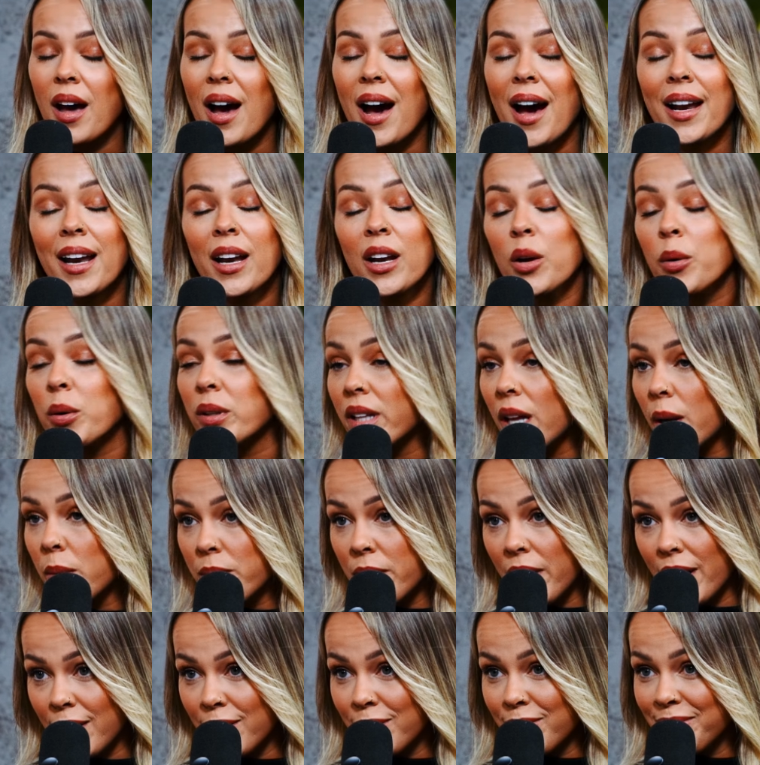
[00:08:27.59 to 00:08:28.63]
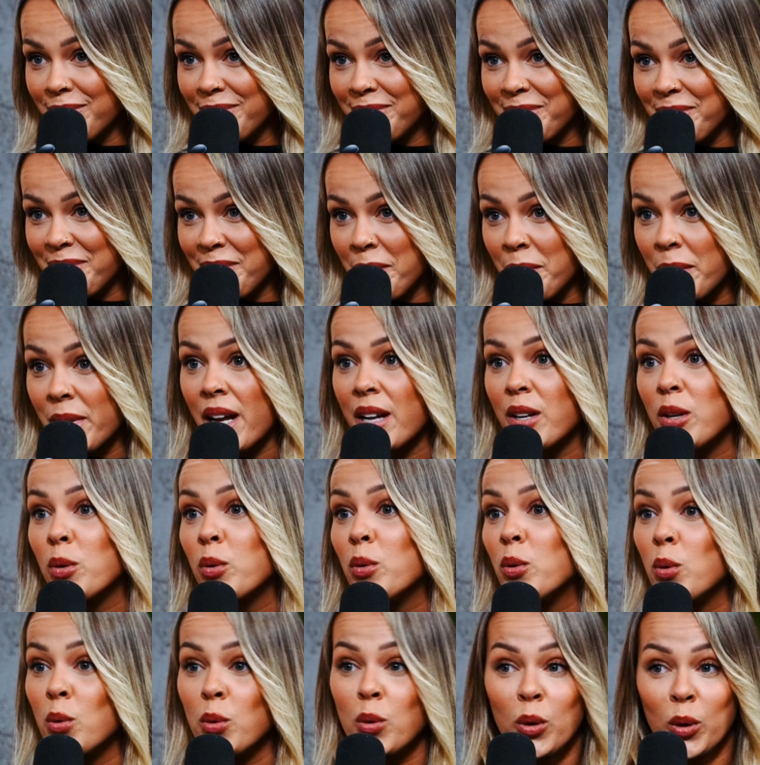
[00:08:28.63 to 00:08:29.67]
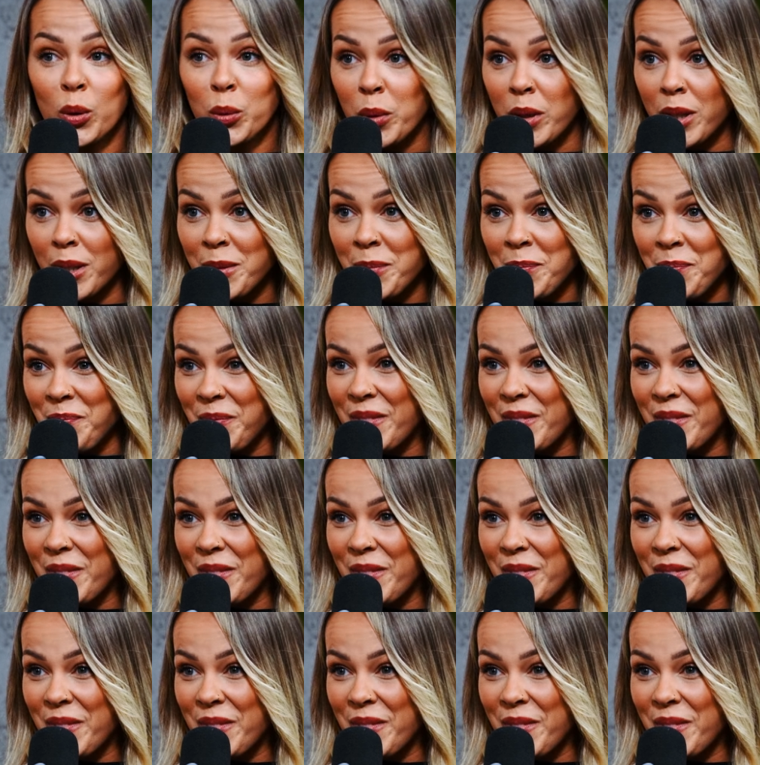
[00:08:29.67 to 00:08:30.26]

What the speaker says: I didn't know what that meant, but I knew Google would.